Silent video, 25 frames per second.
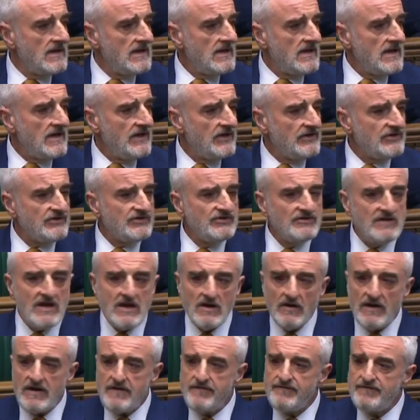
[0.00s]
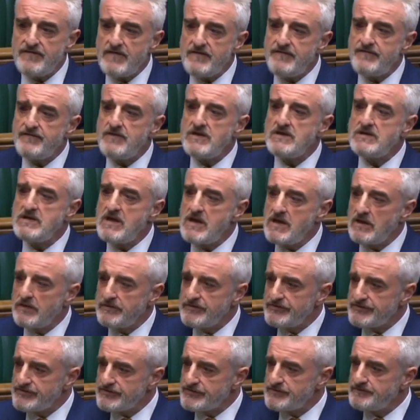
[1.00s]
It is nearly 50
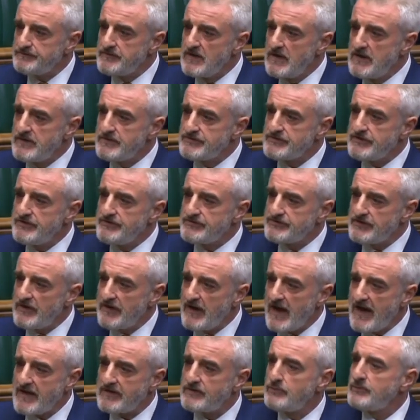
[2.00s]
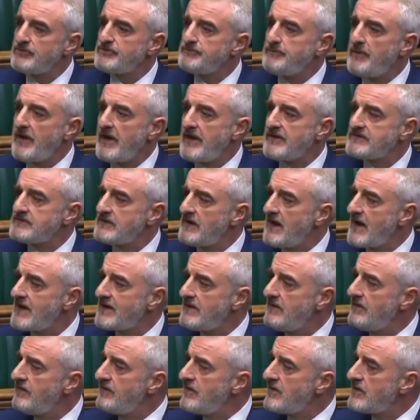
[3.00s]
years since that Act was passed, and I
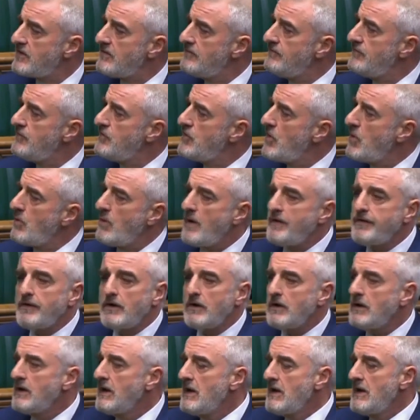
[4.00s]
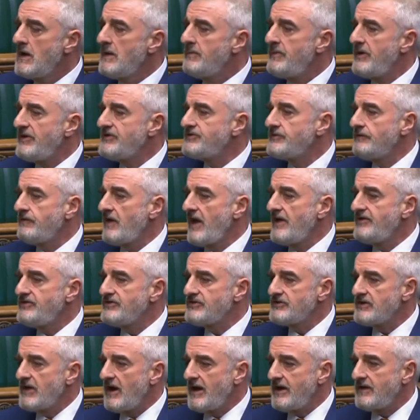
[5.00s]
can think of no other piece of
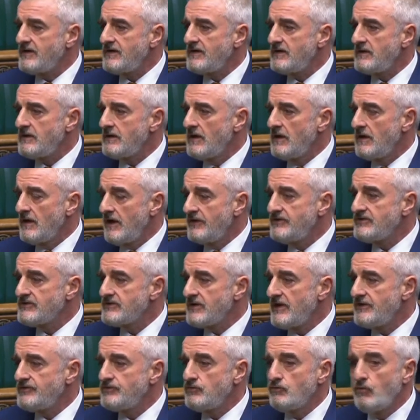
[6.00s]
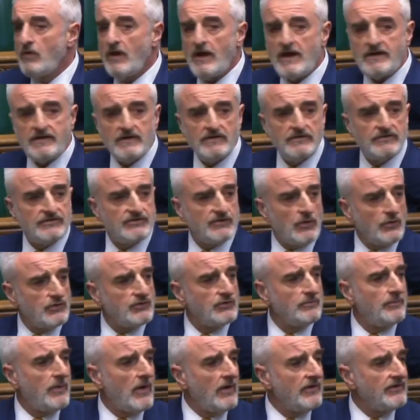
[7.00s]
legislation relating to
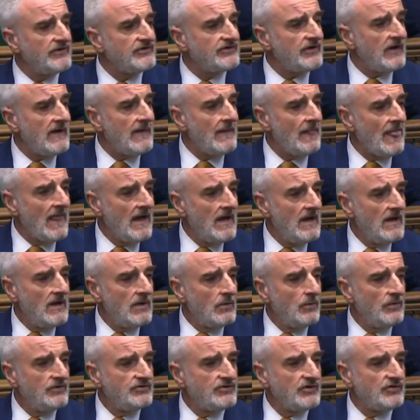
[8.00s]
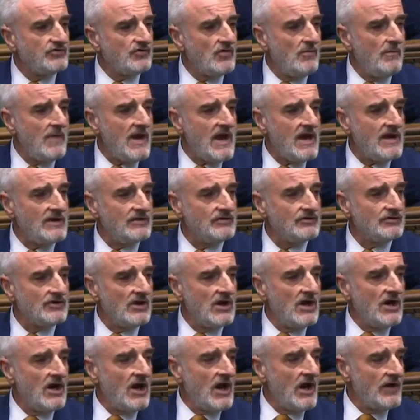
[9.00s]
social policy which has remained
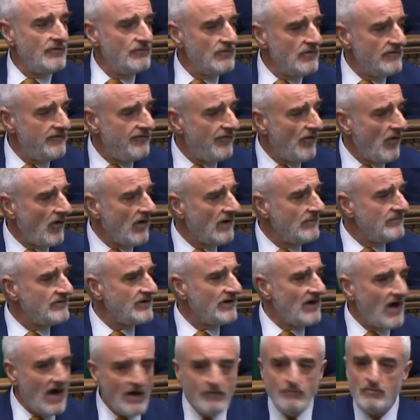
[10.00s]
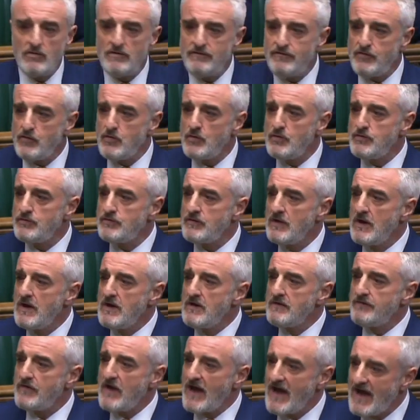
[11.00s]
unreformed and unreviewed
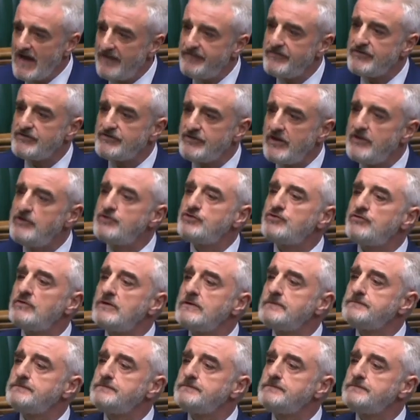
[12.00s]
for half a century.